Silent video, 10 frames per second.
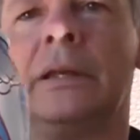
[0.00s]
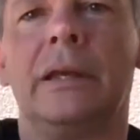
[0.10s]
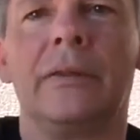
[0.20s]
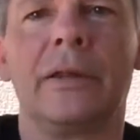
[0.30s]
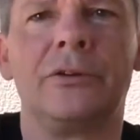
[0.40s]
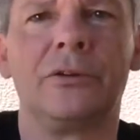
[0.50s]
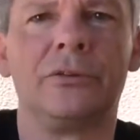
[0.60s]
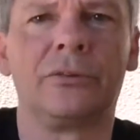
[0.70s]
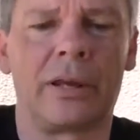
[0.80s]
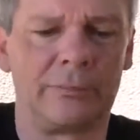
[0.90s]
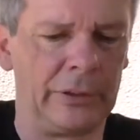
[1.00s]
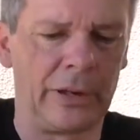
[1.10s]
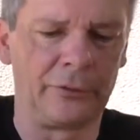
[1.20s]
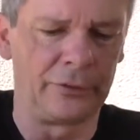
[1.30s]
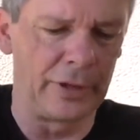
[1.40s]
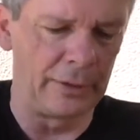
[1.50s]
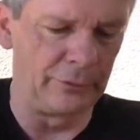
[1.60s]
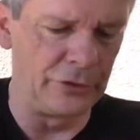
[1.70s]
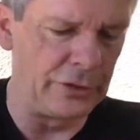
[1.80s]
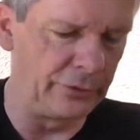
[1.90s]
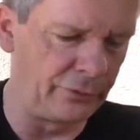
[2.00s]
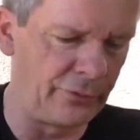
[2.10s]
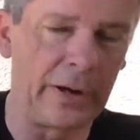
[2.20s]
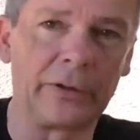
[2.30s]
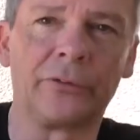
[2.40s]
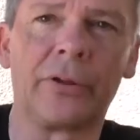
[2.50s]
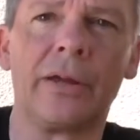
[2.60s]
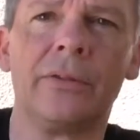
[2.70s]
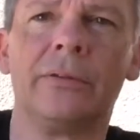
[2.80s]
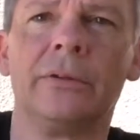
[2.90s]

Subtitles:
Yeah, they do, as the name suggests, Funk Estate.